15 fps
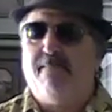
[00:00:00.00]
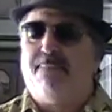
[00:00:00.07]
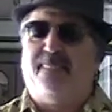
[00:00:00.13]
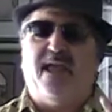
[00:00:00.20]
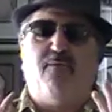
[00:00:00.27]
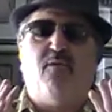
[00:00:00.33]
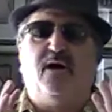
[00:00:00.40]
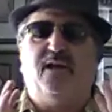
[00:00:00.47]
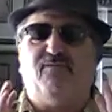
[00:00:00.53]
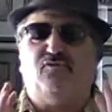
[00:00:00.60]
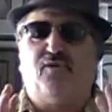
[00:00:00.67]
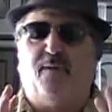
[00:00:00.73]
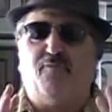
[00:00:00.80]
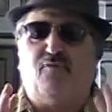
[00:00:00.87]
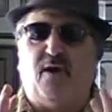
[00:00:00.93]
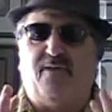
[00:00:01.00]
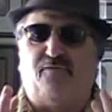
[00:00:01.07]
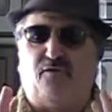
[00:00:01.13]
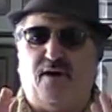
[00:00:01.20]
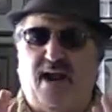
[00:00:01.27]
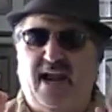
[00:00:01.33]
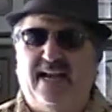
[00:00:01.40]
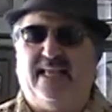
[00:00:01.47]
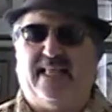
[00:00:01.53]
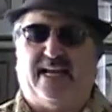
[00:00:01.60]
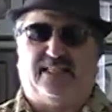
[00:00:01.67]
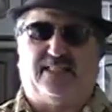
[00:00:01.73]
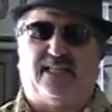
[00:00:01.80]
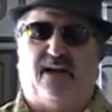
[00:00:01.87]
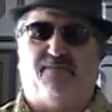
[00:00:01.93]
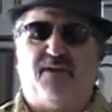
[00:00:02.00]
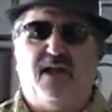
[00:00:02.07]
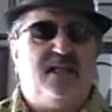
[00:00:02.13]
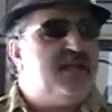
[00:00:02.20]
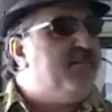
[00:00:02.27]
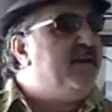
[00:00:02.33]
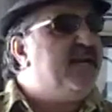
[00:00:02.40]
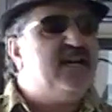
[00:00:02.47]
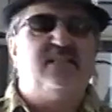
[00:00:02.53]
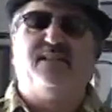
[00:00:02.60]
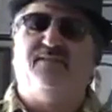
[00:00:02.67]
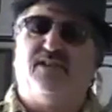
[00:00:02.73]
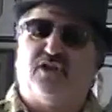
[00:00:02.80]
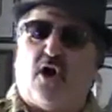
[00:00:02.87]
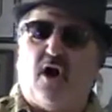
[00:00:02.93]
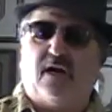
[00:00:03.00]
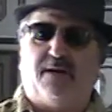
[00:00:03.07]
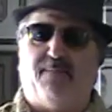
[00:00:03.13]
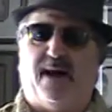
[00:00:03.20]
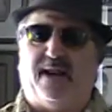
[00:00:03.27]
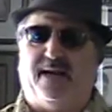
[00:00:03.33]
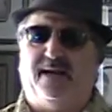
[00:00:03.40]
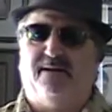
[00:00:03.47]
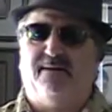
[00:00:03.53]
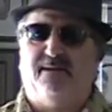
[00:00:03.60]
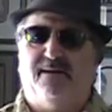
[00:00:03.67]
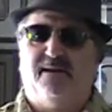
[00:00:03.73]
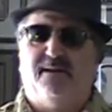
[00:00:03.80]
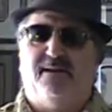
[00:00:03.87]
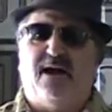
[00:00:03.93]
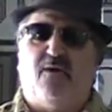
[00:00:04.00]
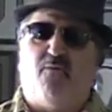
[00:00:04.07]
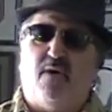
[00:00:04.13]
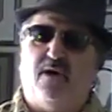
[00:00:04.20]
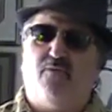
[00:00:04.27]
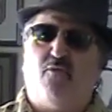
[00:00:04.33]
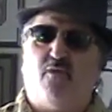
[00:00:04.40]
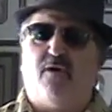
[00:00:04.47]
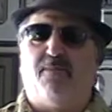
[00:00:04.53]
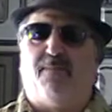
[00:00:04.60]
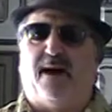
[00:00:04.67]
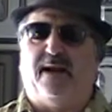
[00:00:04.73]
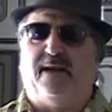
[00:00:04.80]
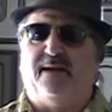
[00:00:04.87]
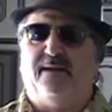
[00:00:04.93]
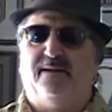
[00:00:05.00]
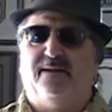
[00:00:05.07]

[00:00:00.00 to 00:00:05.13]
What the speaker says: They won't give Trump credit for any of that stuff. The media doesn't even talk about it. Not one word about it.